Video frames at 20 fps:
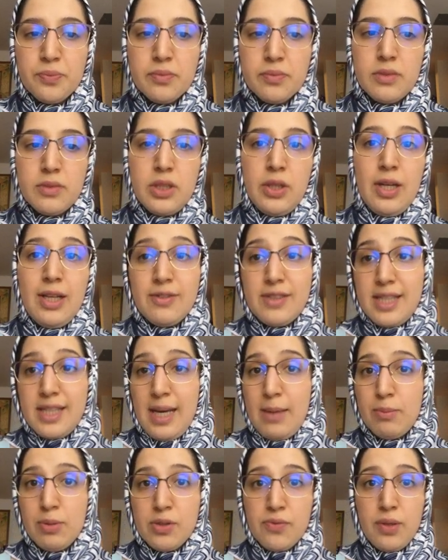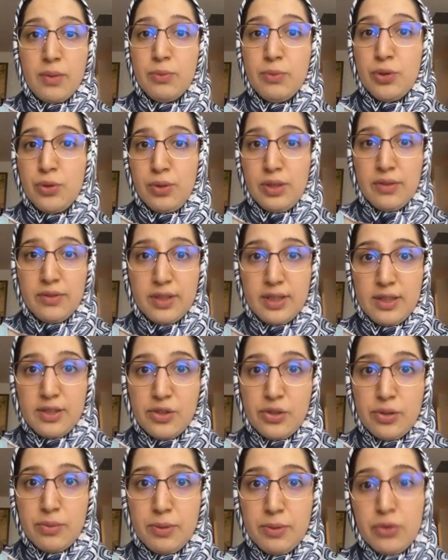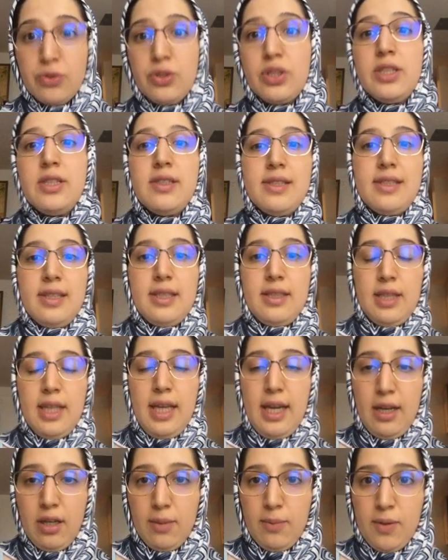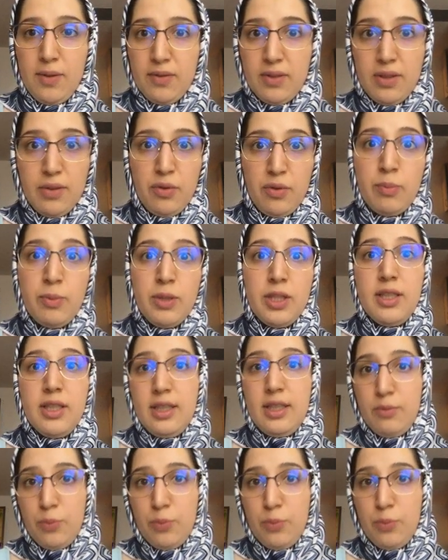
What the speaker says: you have samples from two different distributions, income of the women and